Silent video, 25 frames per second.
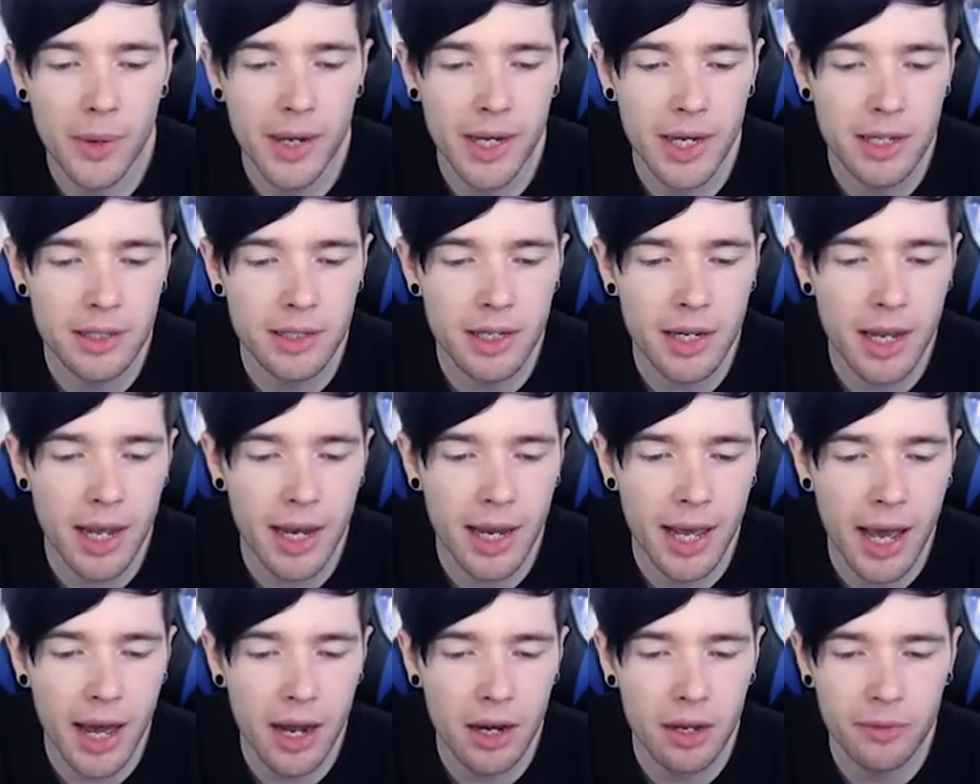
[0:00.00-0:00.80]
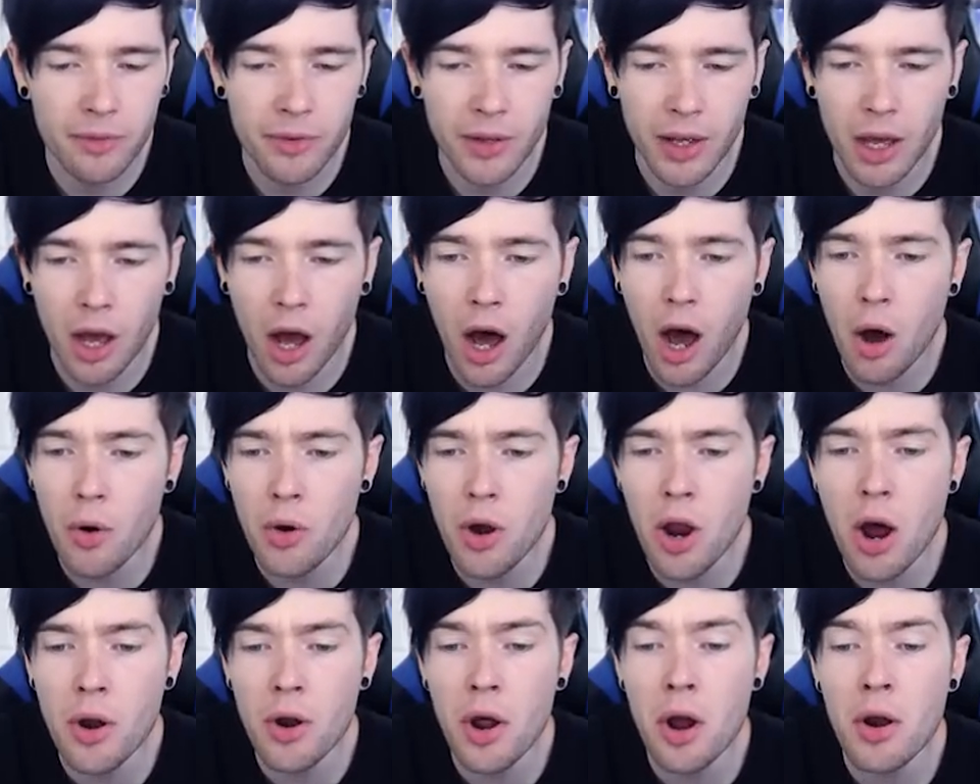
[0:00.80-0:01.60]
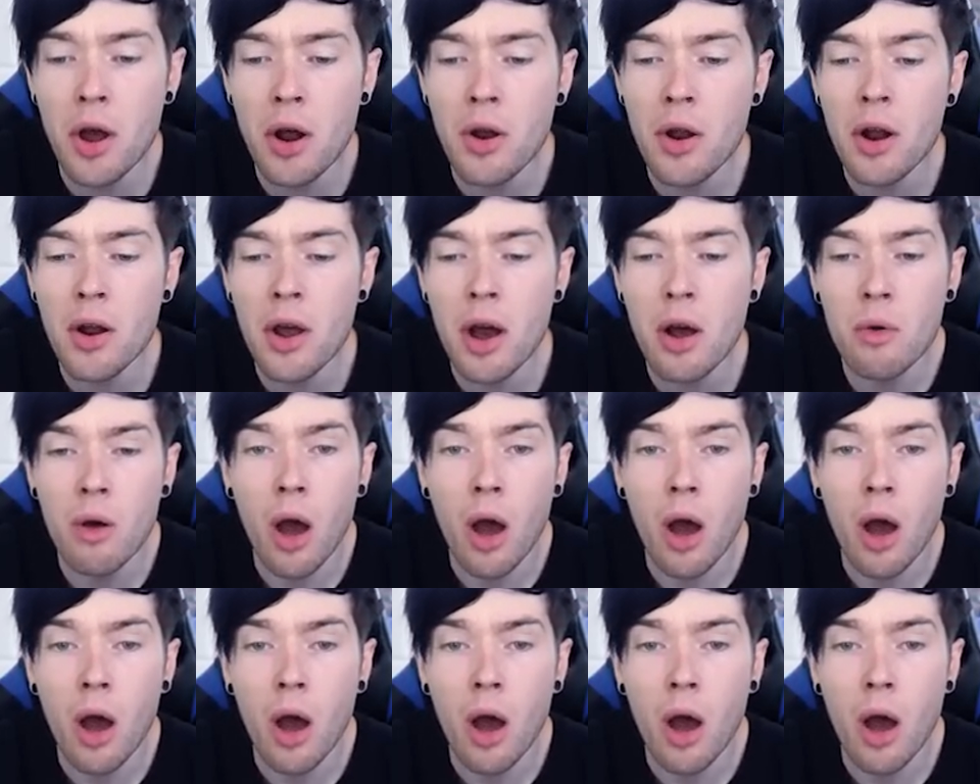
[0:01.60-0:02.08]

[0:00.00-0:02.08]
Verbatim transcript: we need to get out of here. Oh, no, no, no, no,